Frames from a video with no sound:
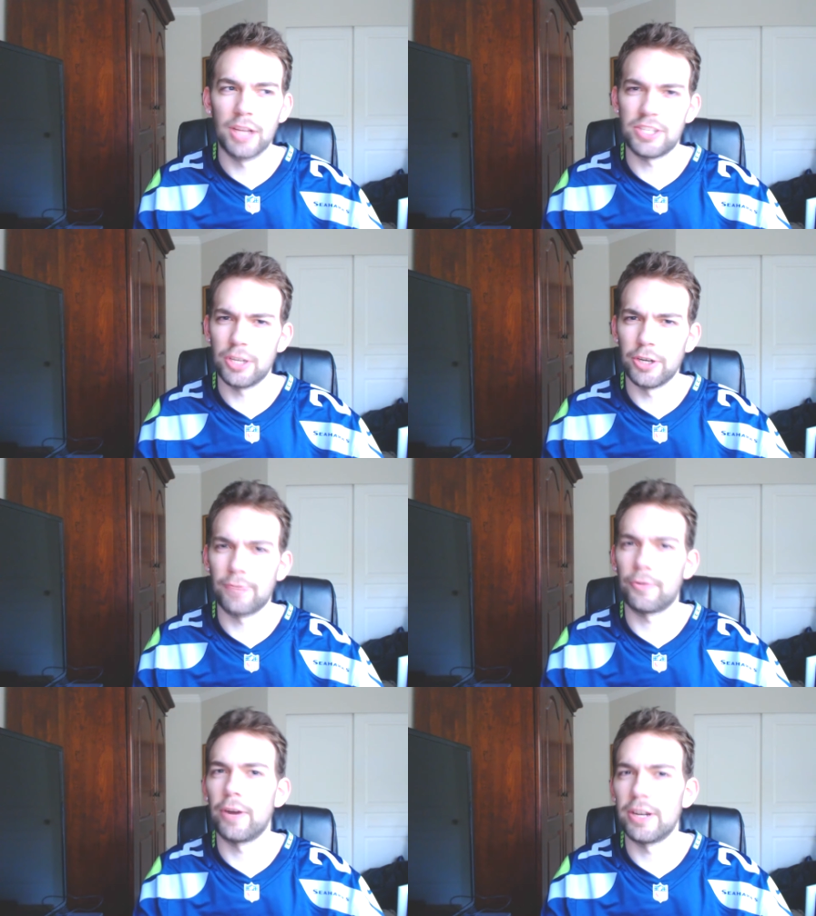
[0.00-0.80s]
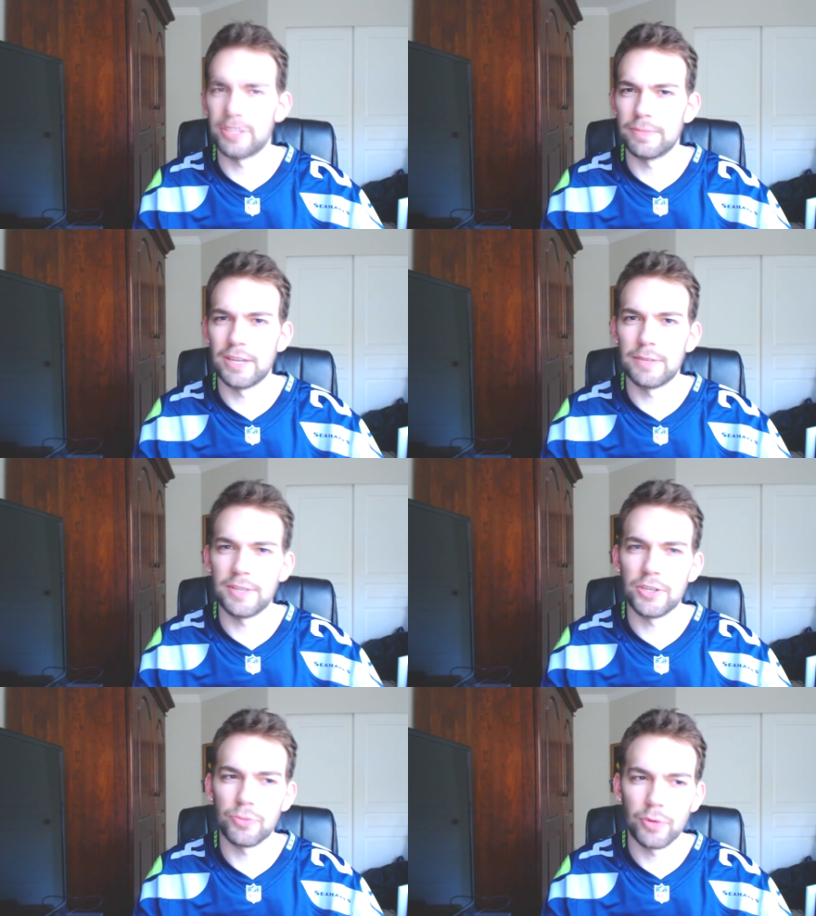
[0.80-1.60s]
gets enough credit sometimes,
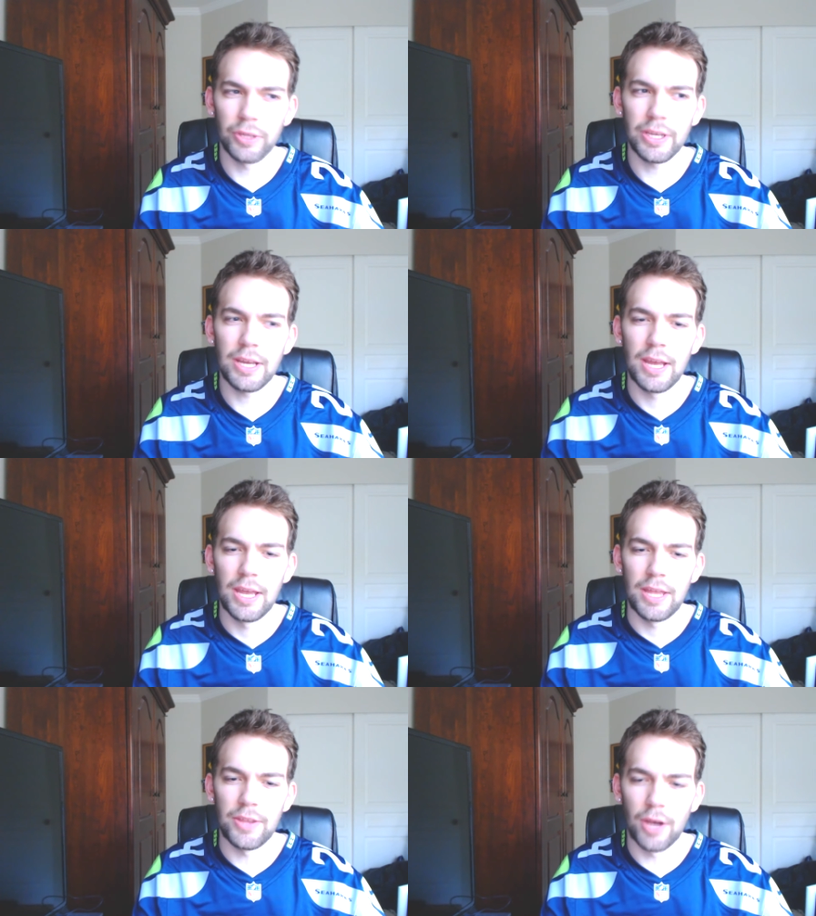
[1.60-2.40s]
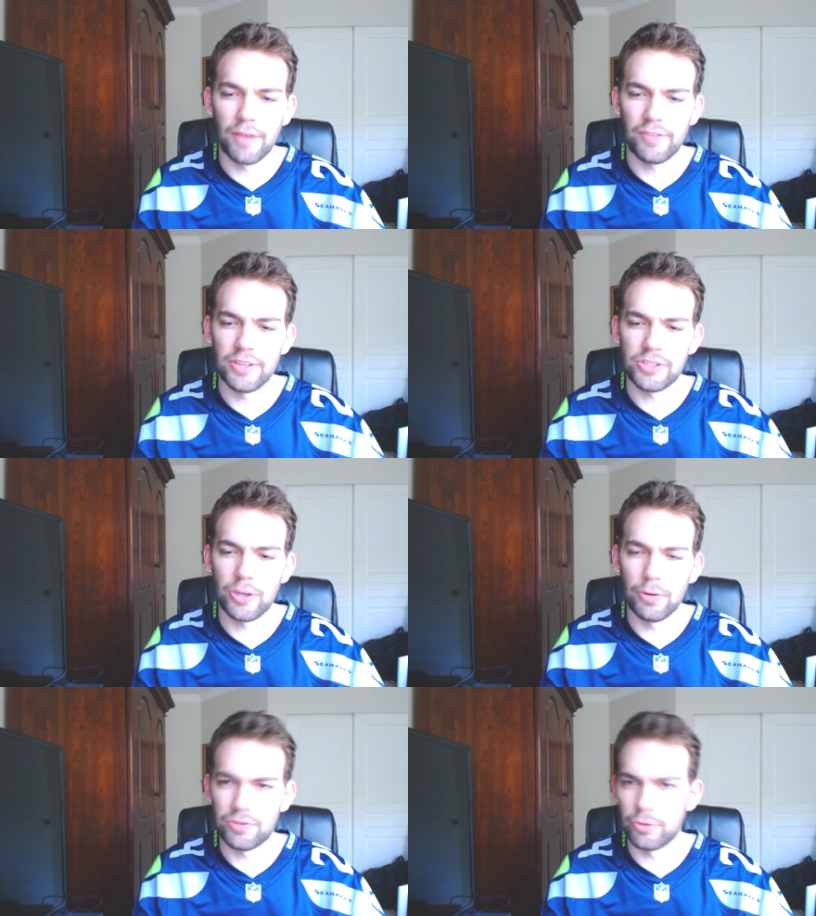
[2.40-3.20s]
because really the offense
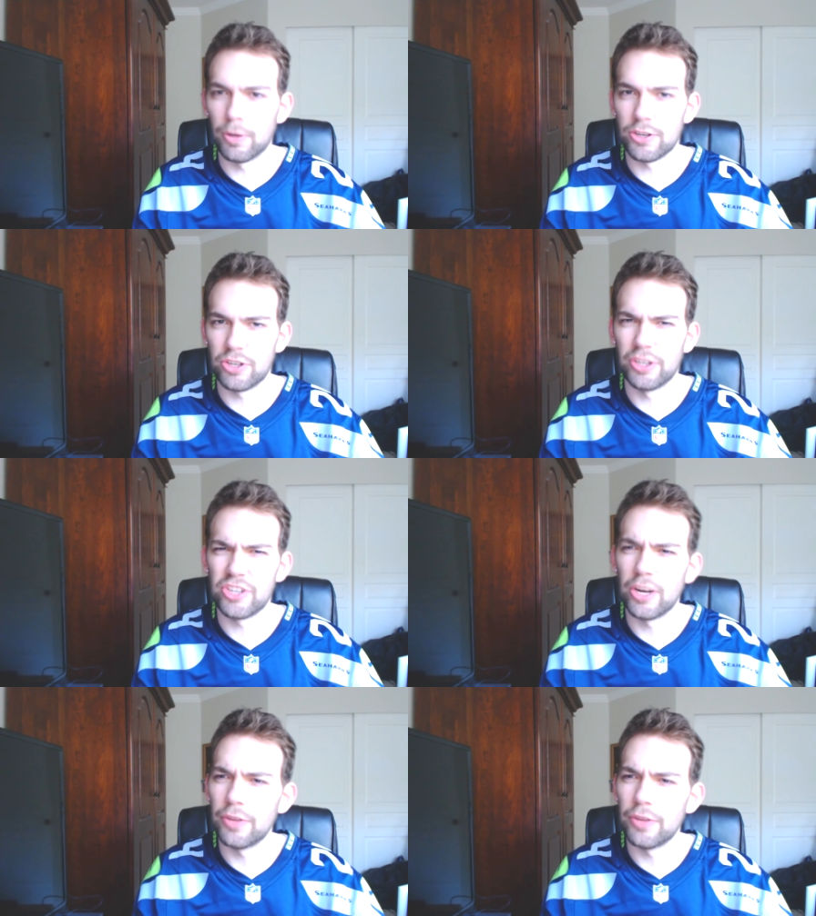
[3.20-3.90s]
goes through Marshawn Lynch.